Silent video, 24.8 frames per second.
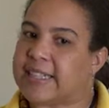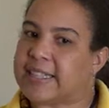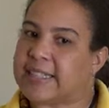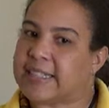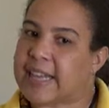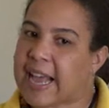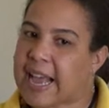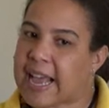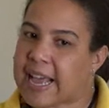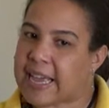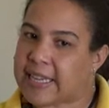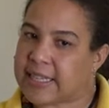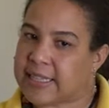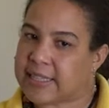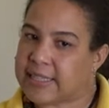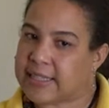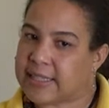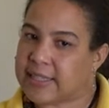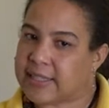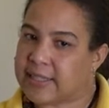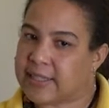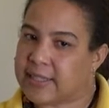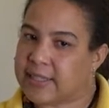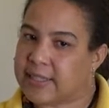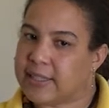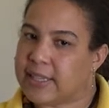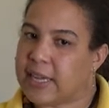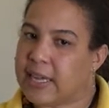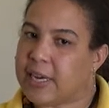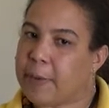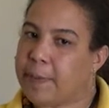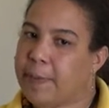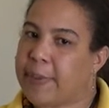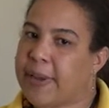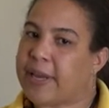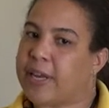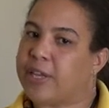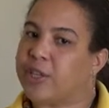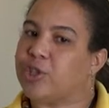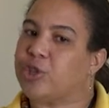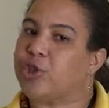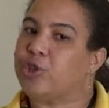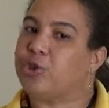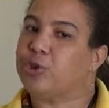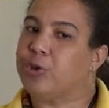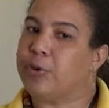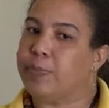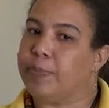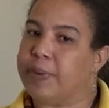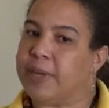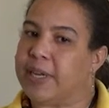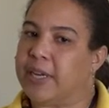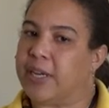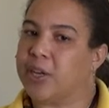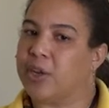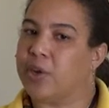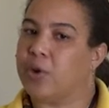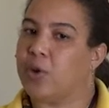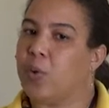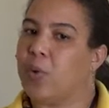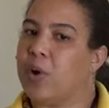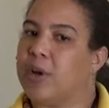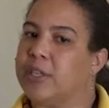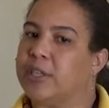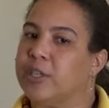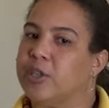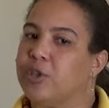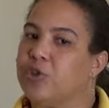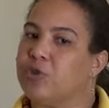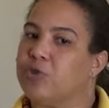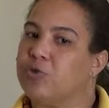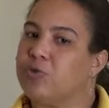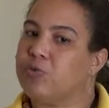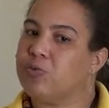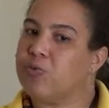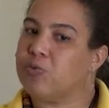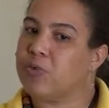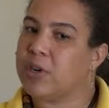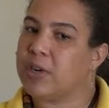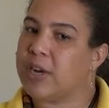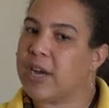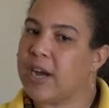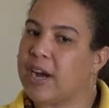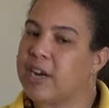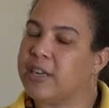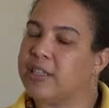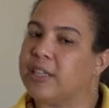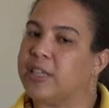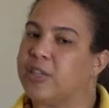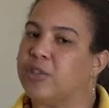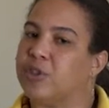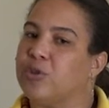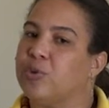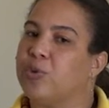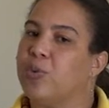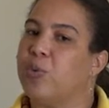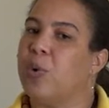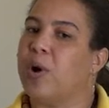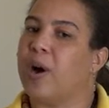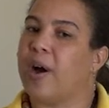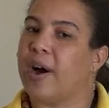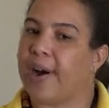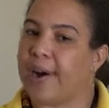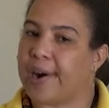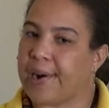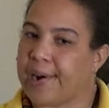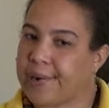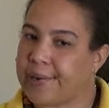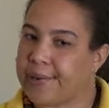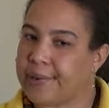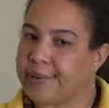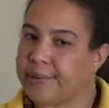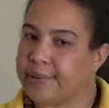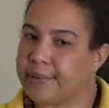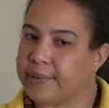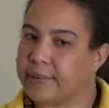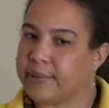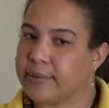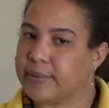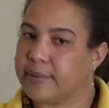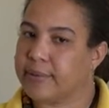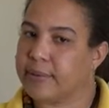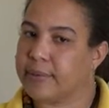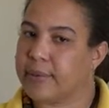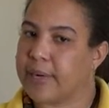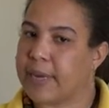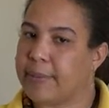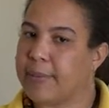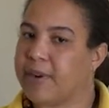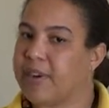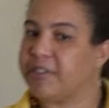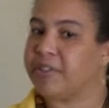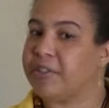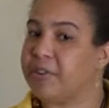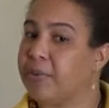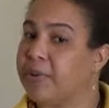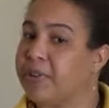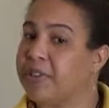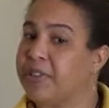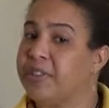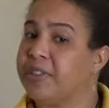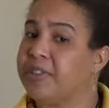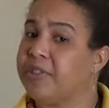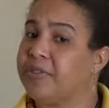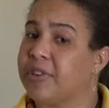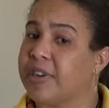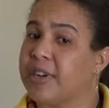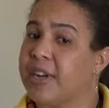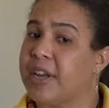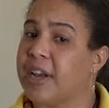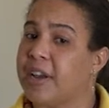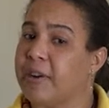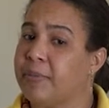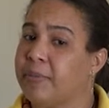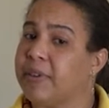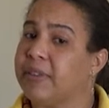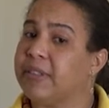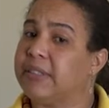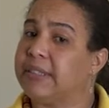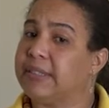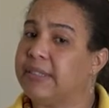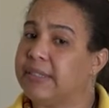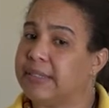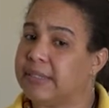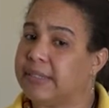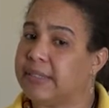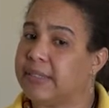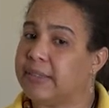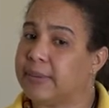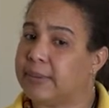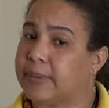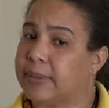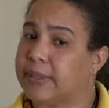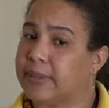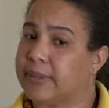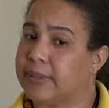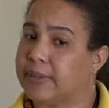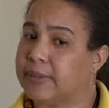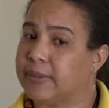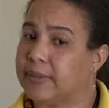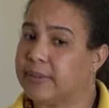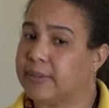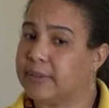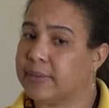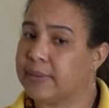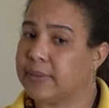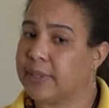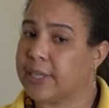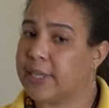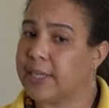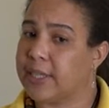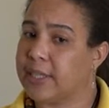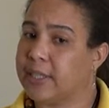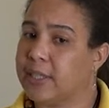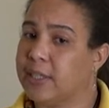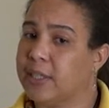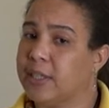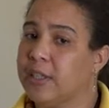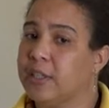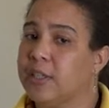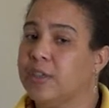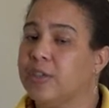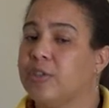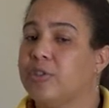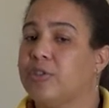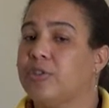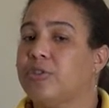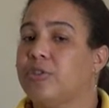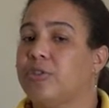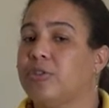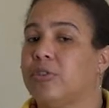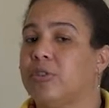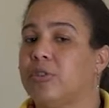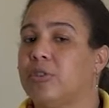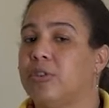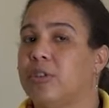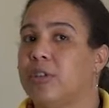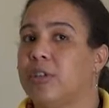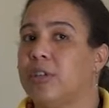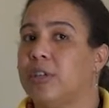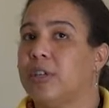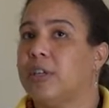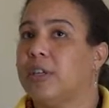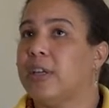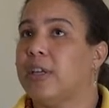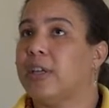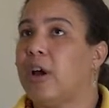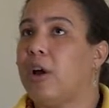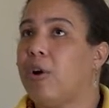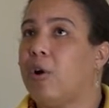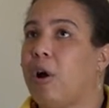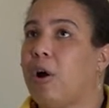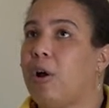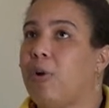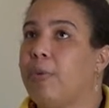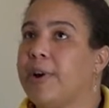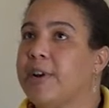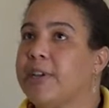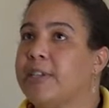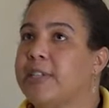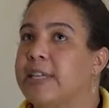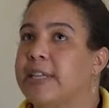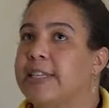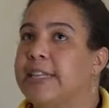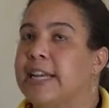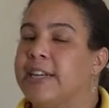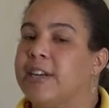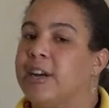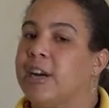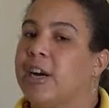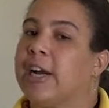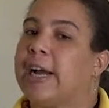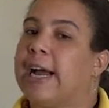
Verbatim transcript: size that the pellets should be. You don't want it too large and too hard right? Because you don't want to destroy the animal teeth as well, too, right? So all we're saying is that there are